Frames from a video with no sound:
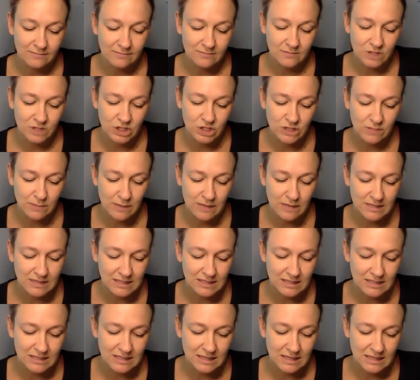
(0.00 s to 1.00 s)
She based
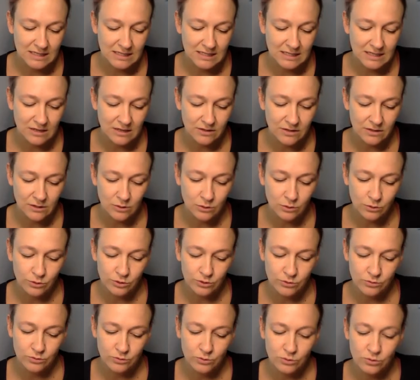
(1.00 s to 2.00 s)
this idea on the
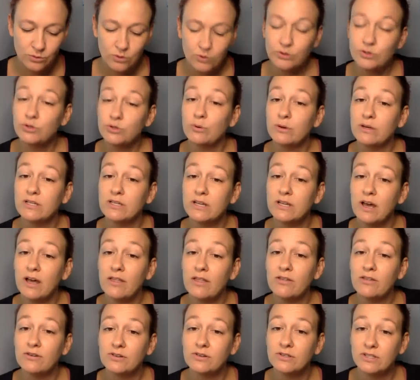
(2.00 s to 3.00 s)
golden rule, "Do unto
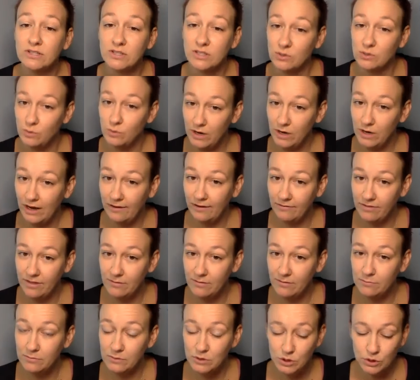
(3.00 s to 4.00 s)
others as you would have
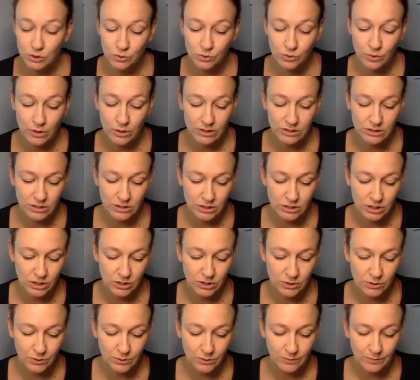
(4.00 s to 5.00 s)
them do unto
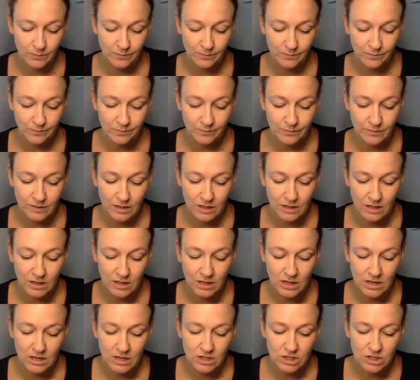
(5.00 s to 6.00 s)
you."
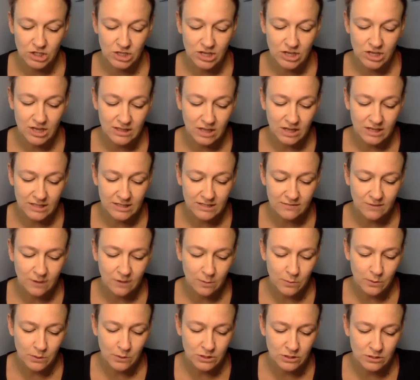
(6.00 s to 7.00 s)
She had lots of
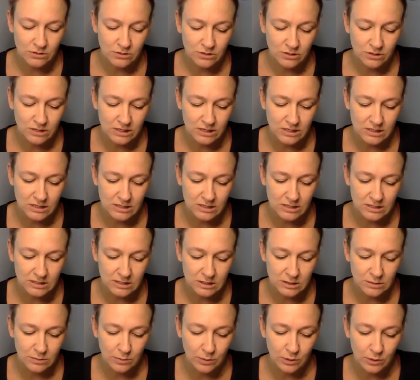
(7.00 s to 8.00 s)
opportunities
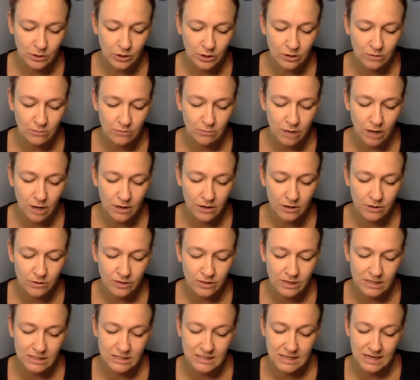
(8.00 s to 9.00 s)
to put her motto
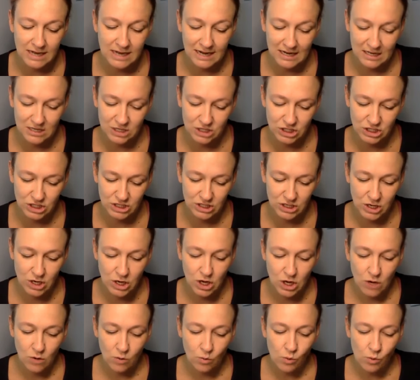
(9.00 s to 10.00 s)
into action.
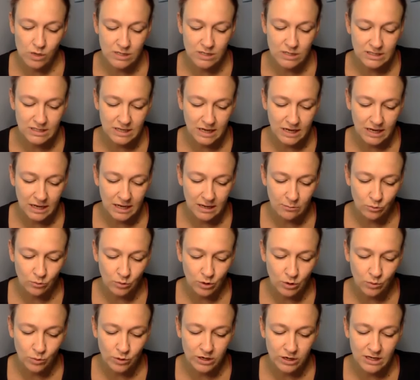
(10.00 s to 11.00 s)
One time,
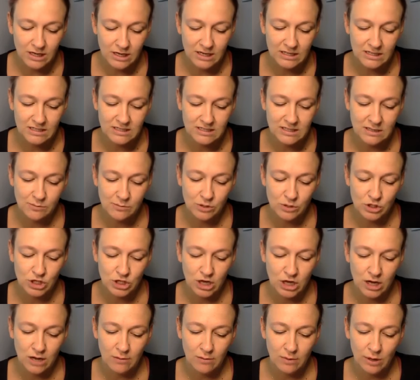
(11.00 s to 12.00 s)
while working at a summer
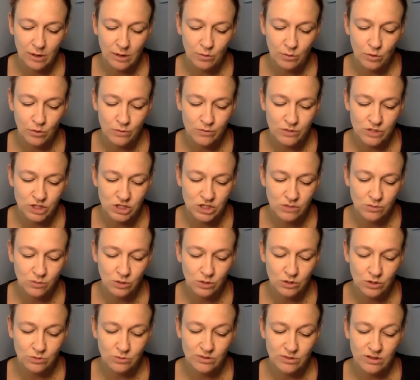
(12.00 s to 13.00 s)
job, a woman she
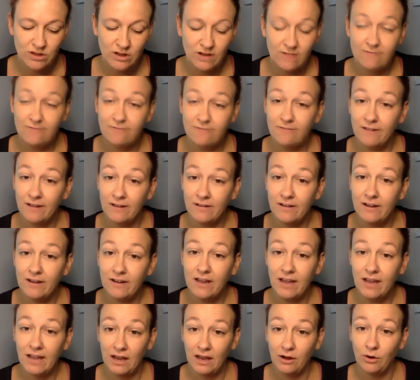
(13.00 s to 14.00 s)
worked with got
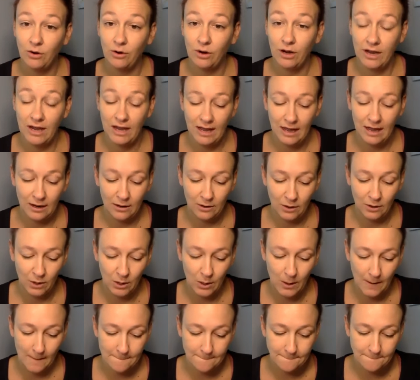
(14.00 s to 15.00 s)
very angry at
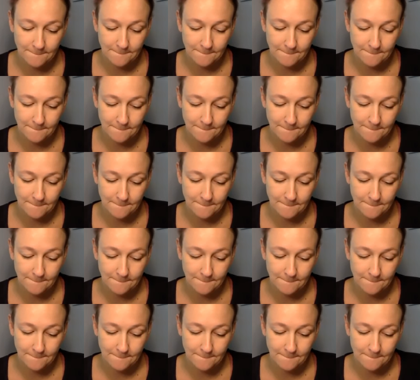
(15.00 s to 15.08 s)
her.